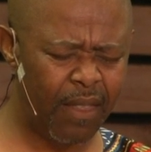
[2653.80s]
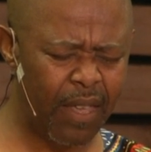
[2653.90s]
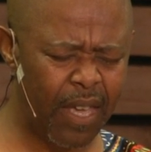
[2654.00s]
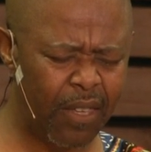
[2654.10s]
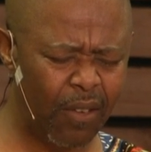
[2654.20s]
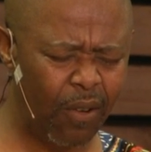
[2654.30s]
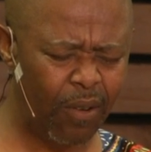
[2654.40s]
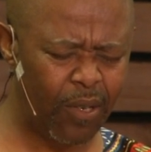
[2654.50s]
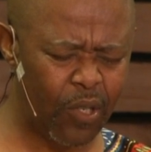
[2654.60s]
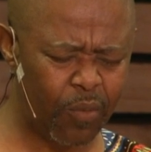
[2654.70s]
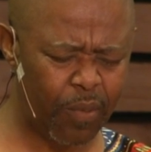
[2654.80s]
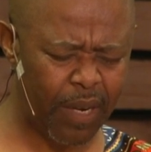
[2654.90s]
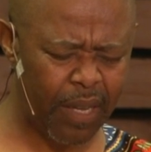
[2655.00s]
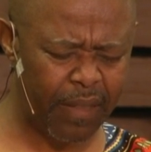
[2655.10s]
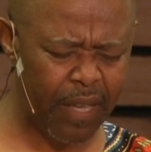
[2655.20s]
Thank you, Holy
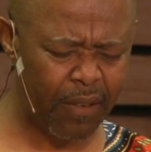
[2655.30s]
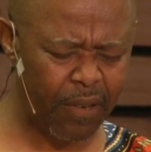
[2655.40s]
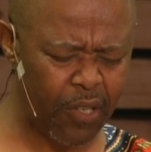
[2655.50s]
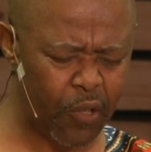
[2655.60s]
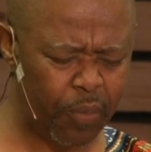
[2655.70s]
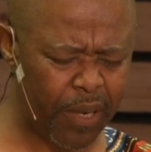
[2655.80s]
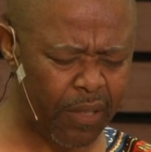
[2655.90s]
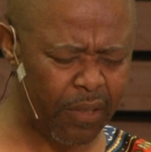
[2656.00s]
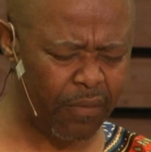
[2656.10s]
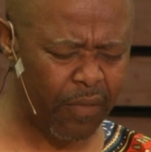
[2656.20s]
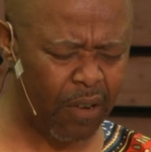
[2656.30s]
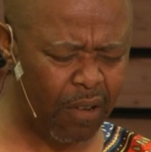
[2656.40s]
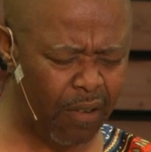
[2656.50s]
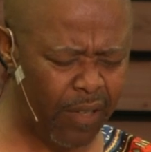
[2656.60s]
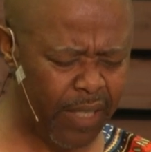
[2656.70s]
Spirit. Thank you, the Spirit of
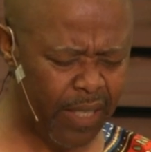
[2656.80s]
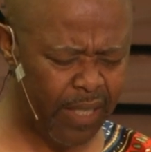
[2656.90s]
God.